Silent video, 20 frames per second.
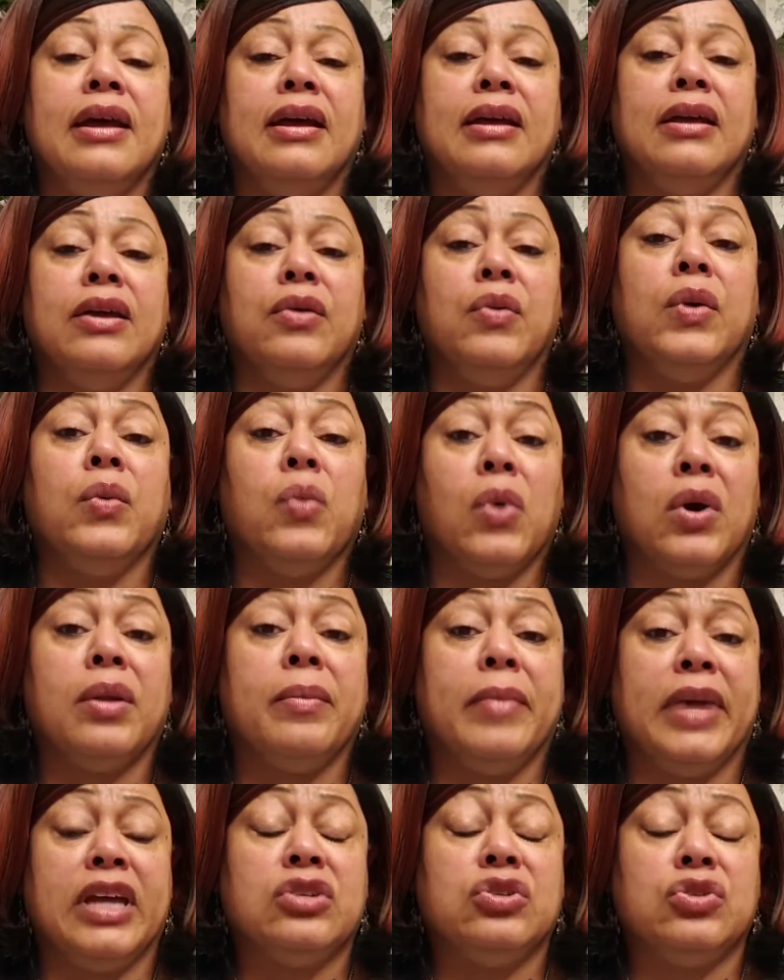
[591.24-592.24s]
we want to
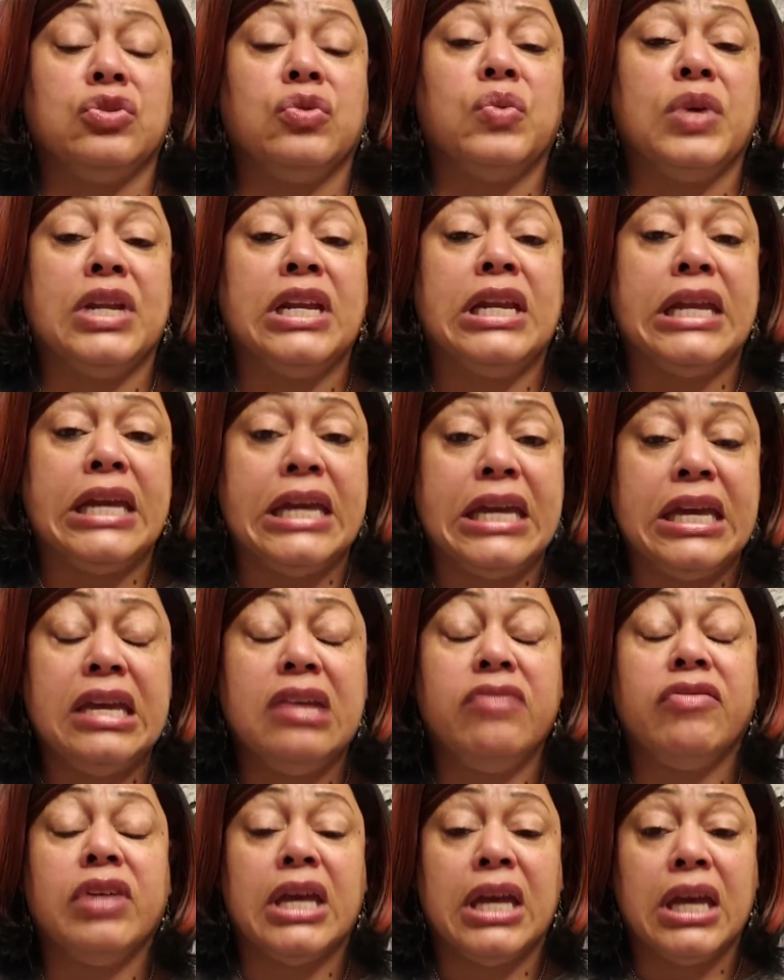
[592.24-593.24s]
make sure we
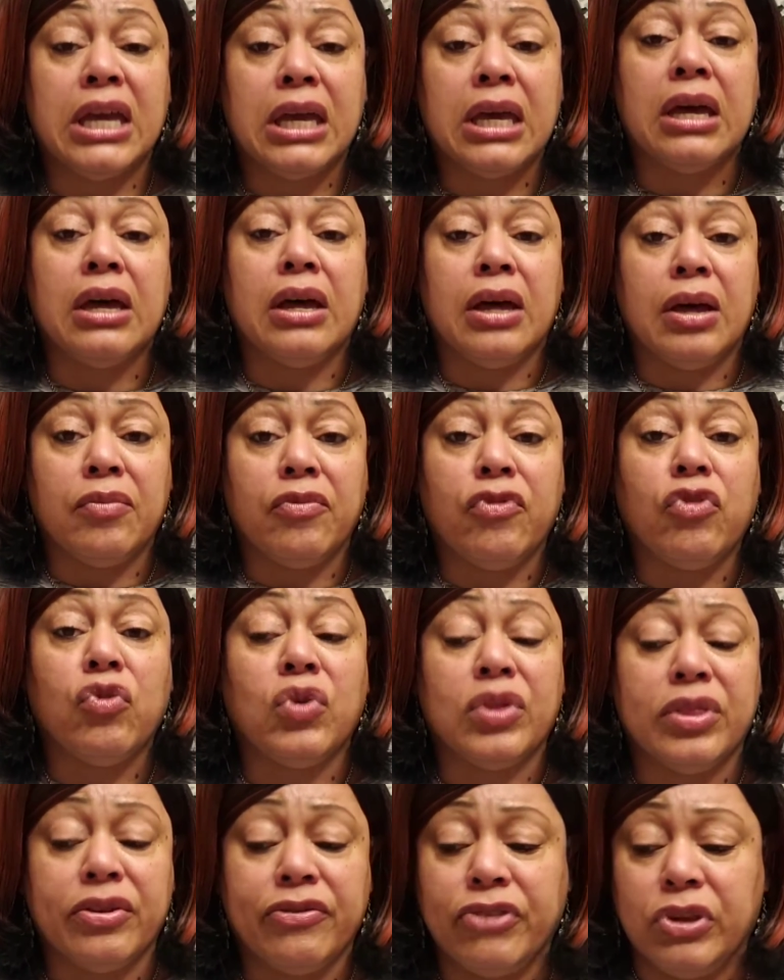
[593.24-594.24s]
leave income
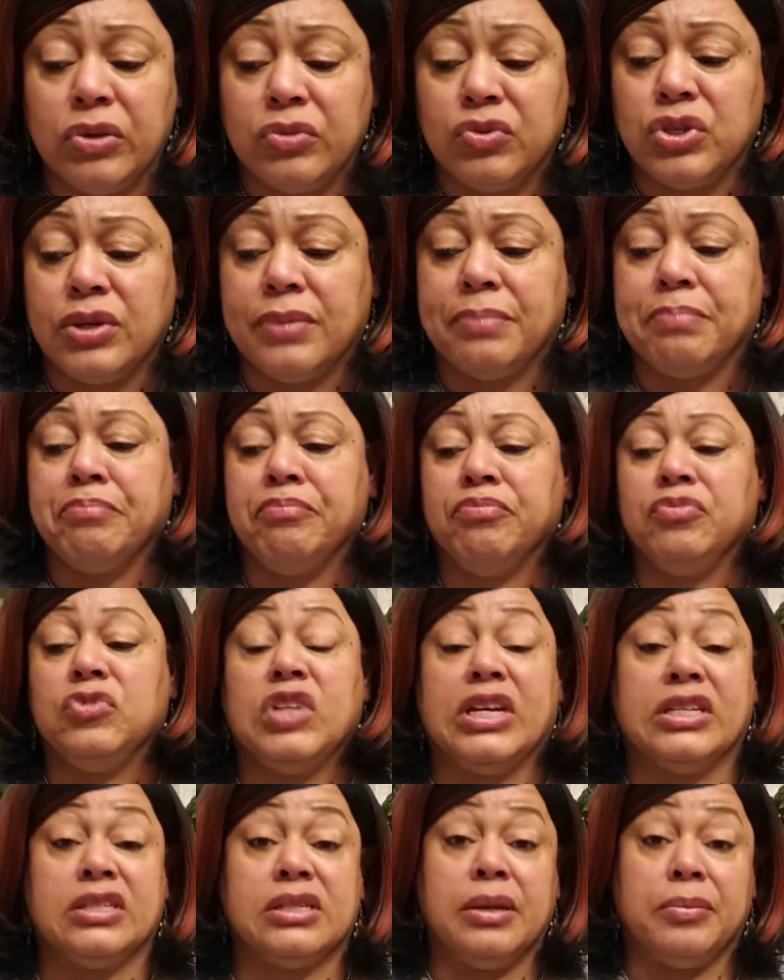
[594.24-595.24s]
for the future.
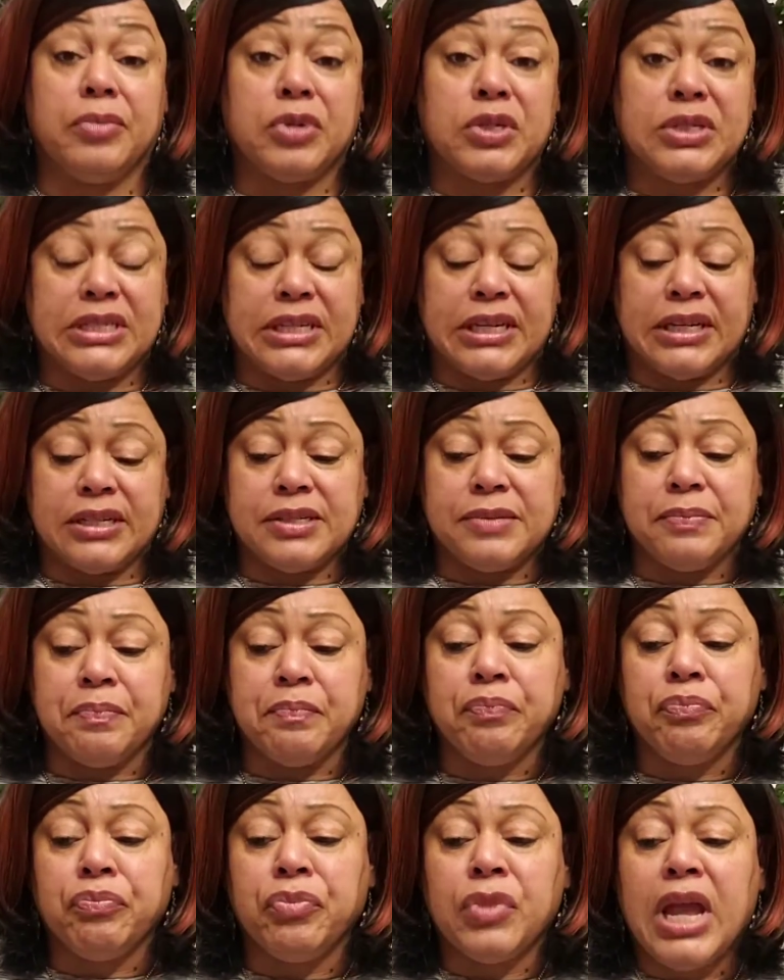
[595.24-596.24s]
That's number 6.
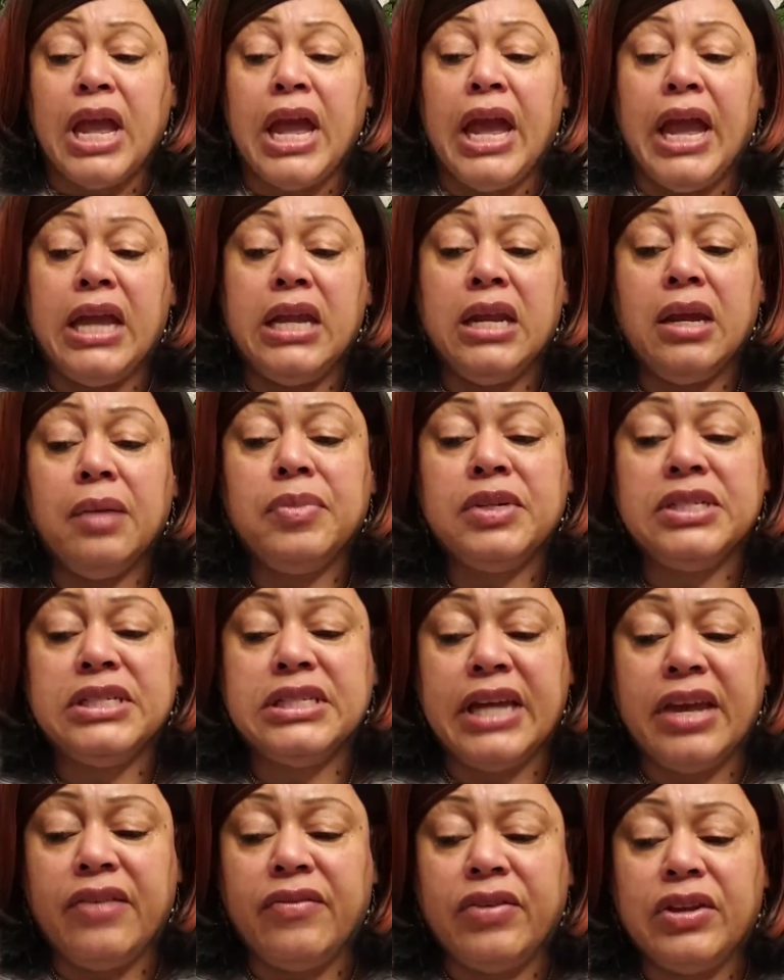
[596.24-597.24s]
And number
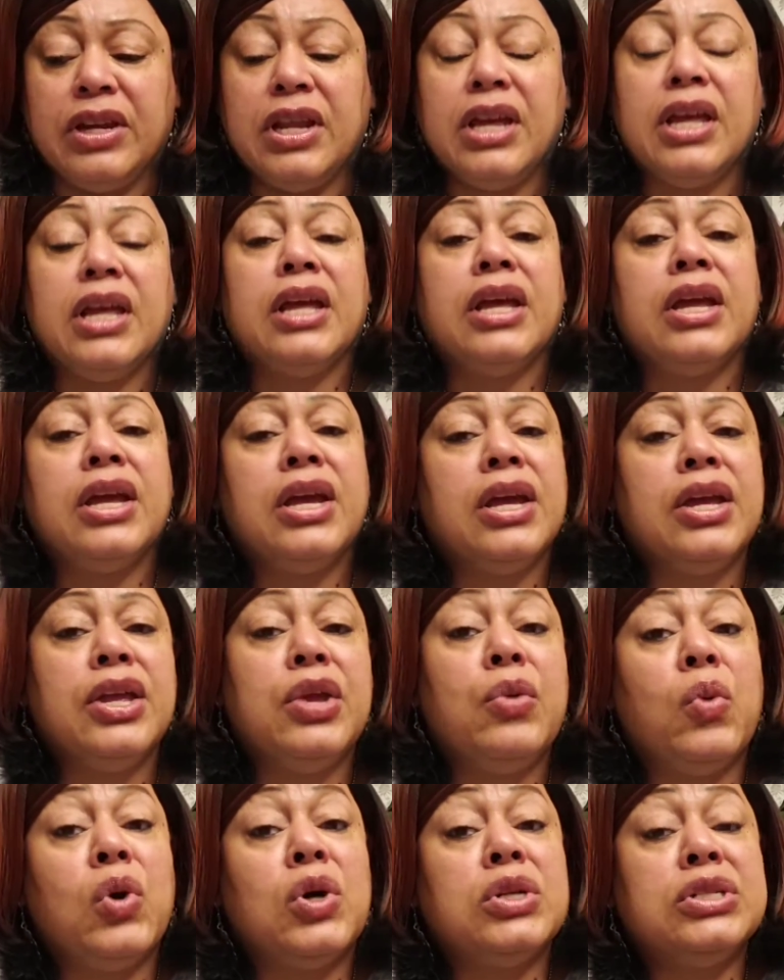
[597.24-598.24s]
7,
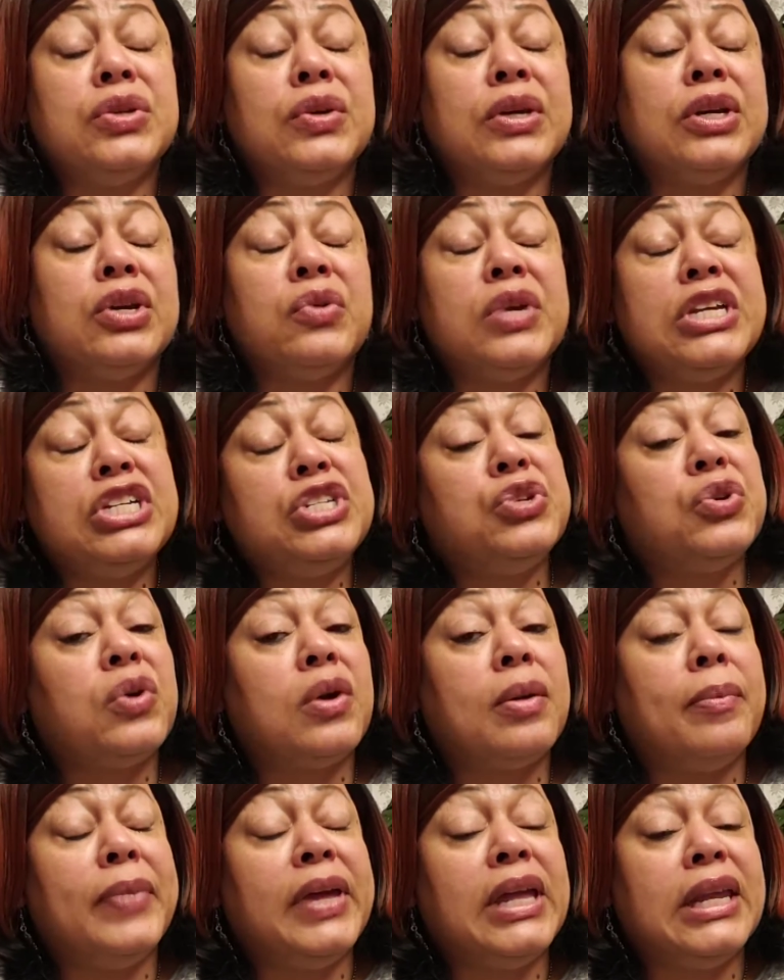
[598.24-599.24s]
you want to increase your
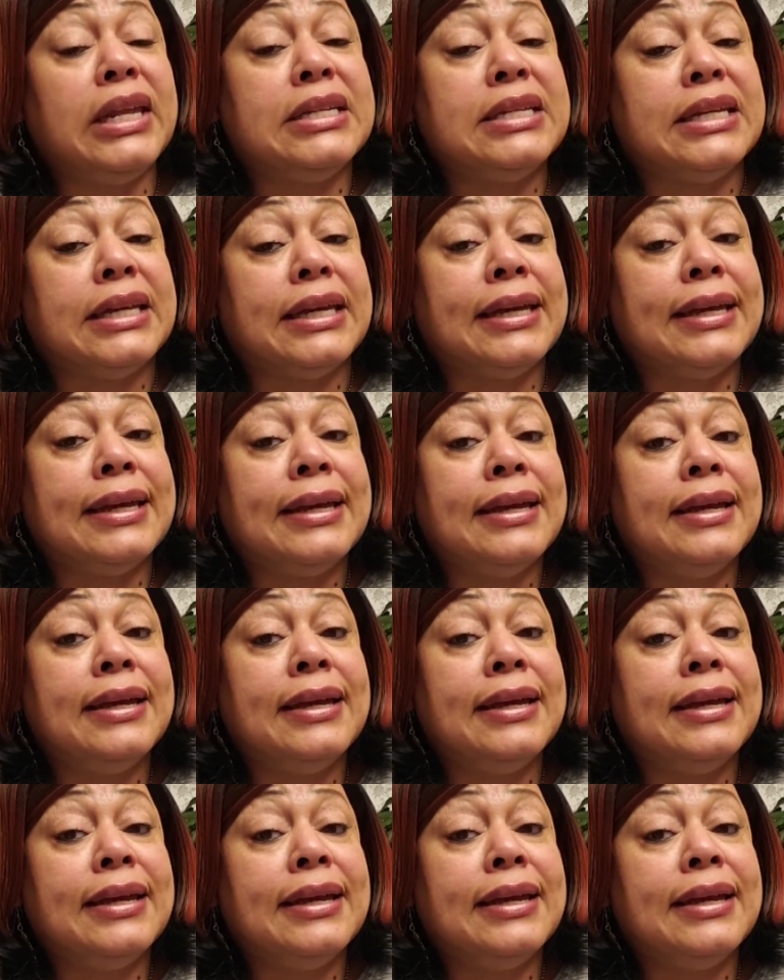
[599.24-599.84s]
ability